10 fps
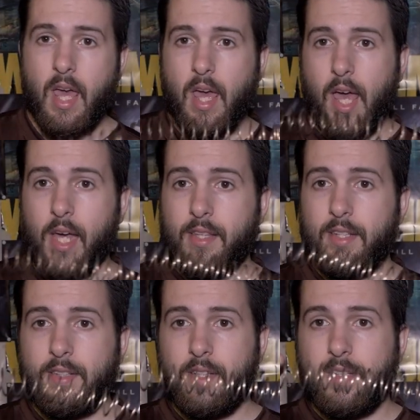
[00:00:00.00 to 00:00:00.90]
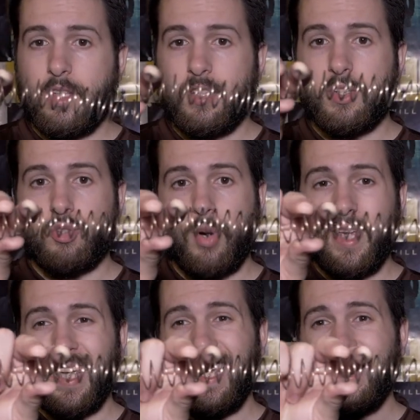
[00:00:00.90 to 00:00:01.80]
and this is the
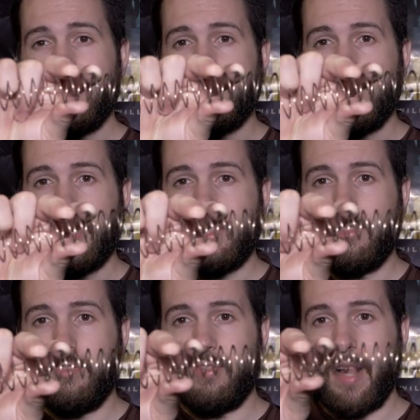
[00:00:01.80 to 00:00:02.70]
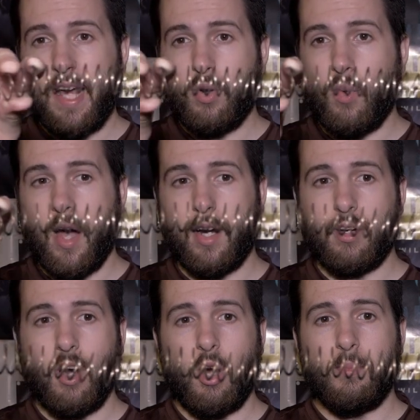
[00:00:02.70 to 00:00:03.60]
Strike Industries flat wire
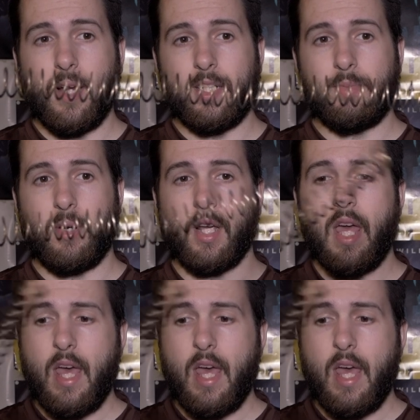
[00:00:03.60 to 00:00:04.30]
carbine spring.